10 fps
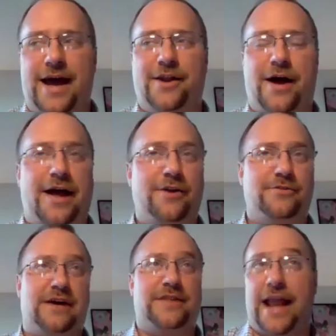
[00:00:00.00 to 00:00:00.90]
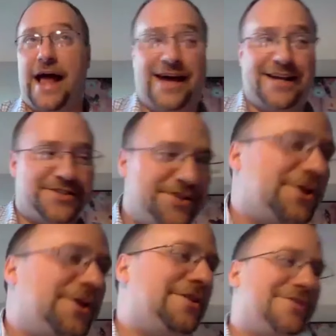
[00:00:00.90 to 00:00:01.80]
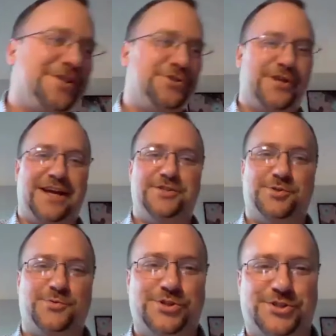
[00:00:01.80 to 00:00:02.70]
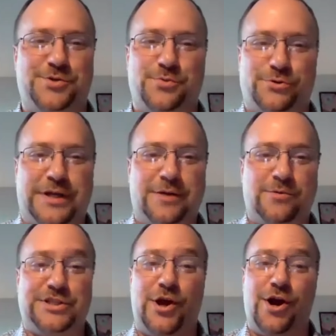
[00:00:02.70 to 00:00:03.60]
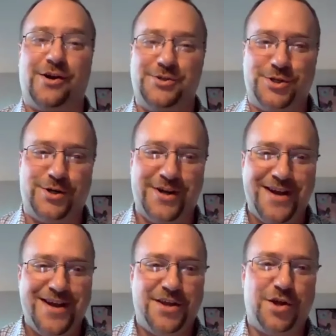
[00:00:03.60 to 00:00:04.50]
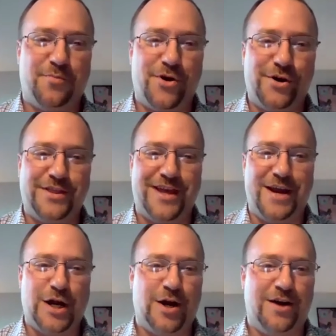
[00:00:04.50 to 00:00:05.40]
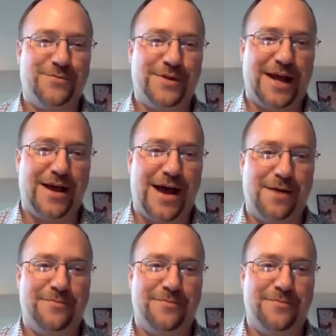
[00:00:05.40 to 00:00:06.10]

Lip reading: I don't doubt that. I honestly thought that it's because your cages were just super clean, which they are because you're burning the hair off. But I'm